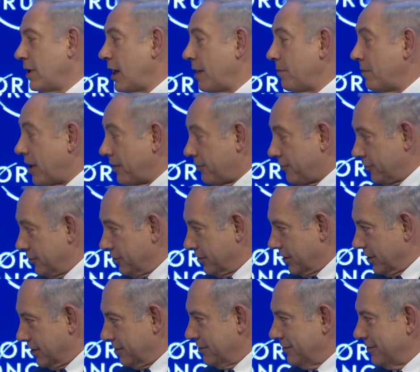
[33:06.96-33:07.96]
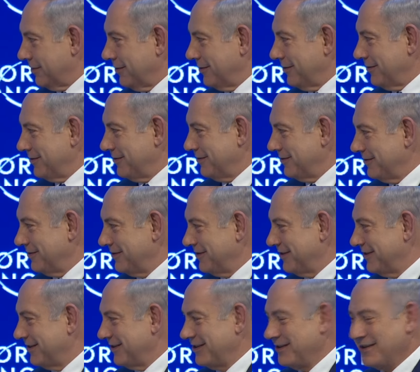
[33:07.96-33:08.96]
I'm not through
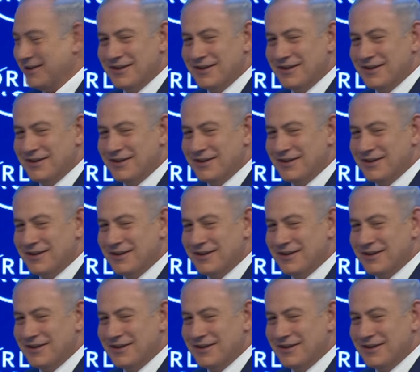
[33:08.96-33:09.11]
it.